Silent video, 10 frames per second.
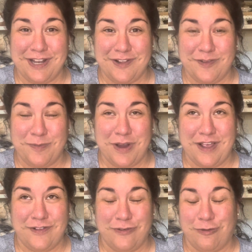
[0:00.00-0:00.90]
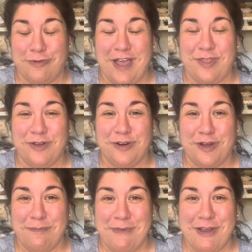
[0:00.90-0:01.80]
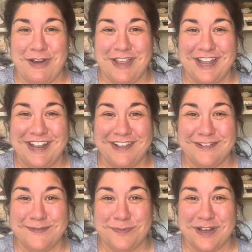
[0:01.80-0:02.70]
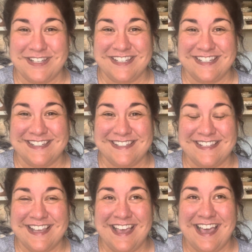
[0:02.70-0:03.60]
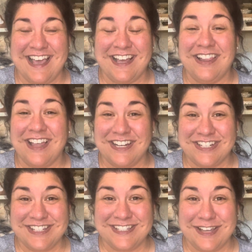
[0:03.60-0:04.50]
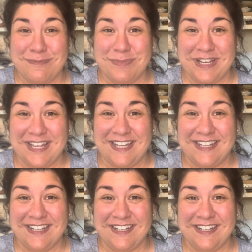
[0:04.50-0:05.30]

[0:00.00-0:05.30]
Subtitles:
Express, or rather American Express's collections company.